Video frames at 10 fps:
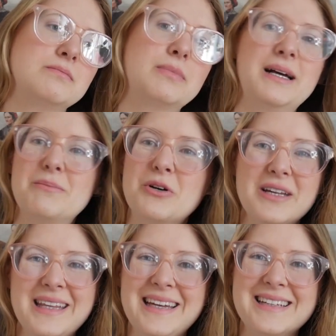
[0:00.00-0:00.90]
plant
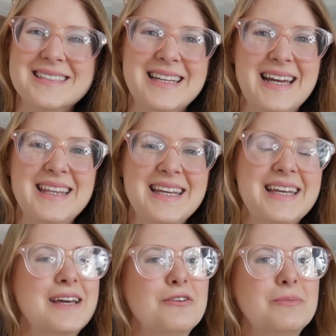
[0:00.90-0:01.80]
more things, and I
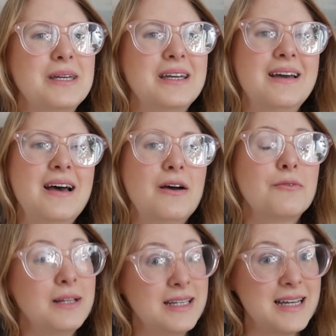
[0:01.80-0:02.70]
think it will be
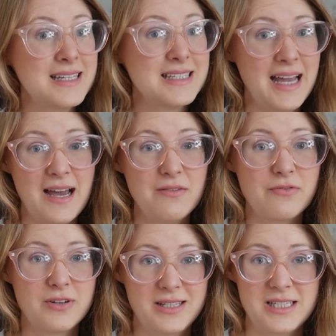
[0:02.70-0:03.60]
really nice to
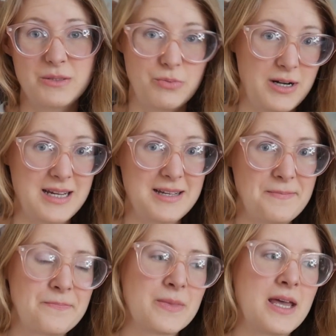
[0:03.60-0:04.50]
have for the spring.
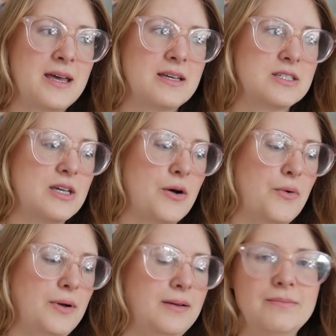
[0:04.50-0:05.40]

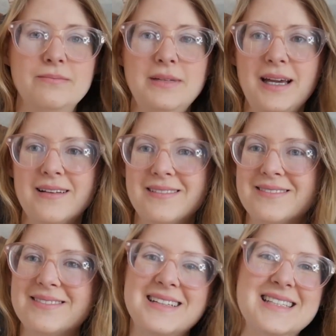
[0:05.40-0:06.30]
So yeah,
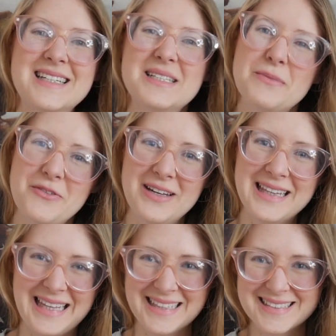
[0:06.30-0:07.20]
let's get to
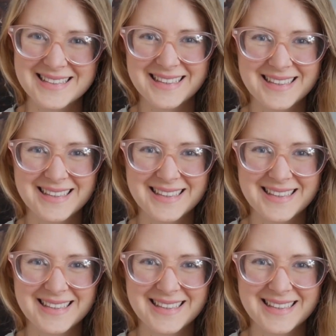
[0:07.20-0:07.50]
moving things.